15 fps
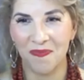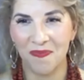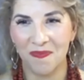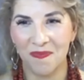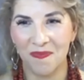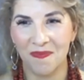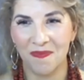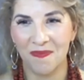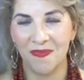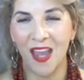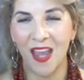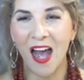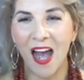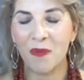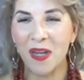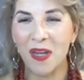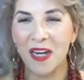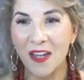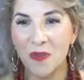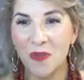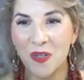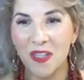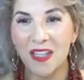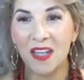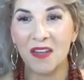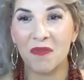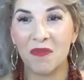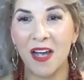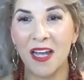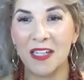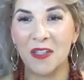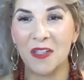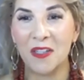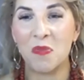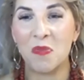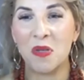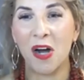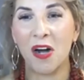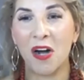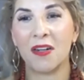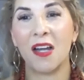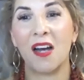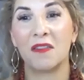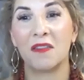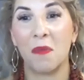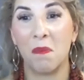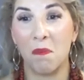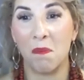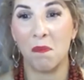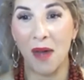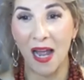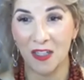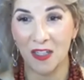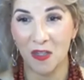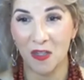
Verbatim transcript: I want to end with inviting you to be part of my community.